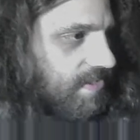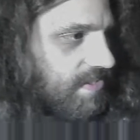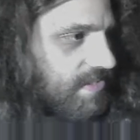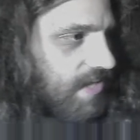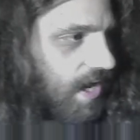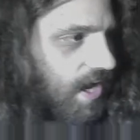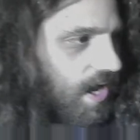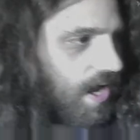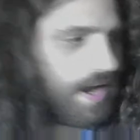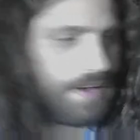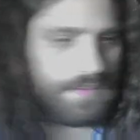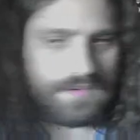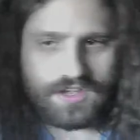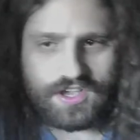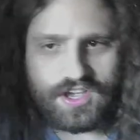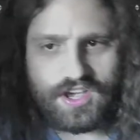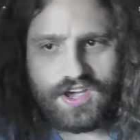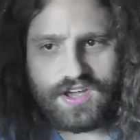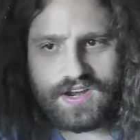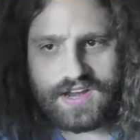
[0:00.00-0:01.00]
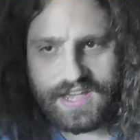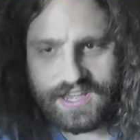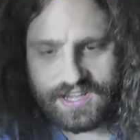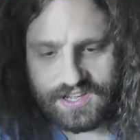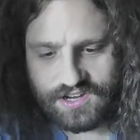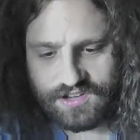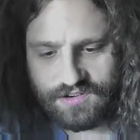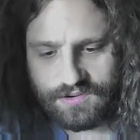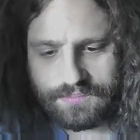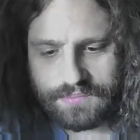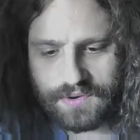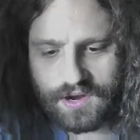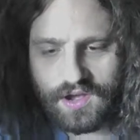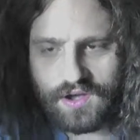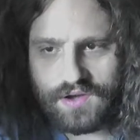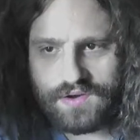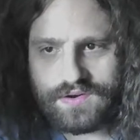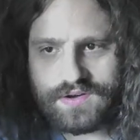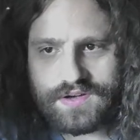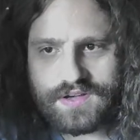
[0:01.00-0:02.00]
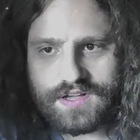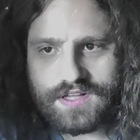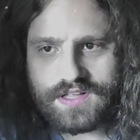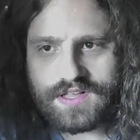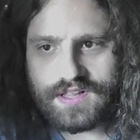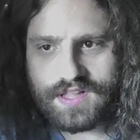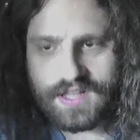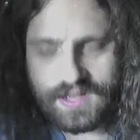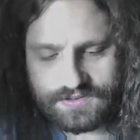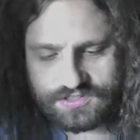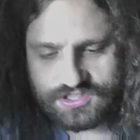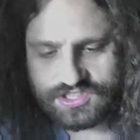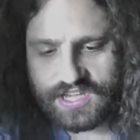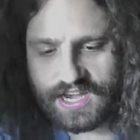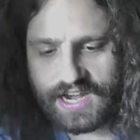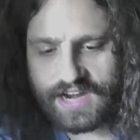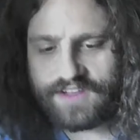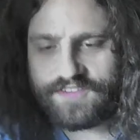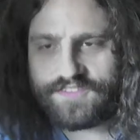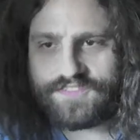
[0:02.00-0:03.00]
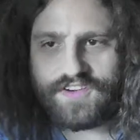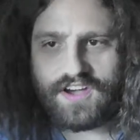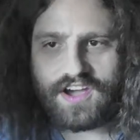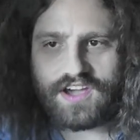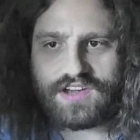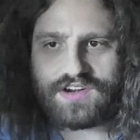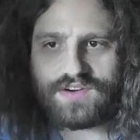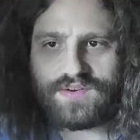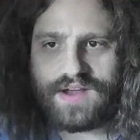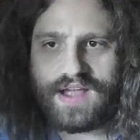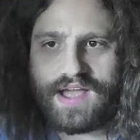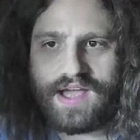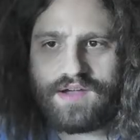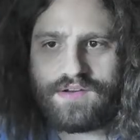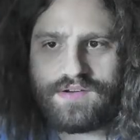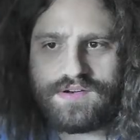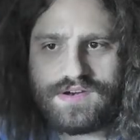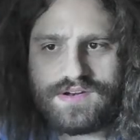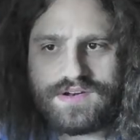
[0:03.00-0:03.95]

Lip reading: up, dude? How you doing, bro? I'm just kind of fucking around.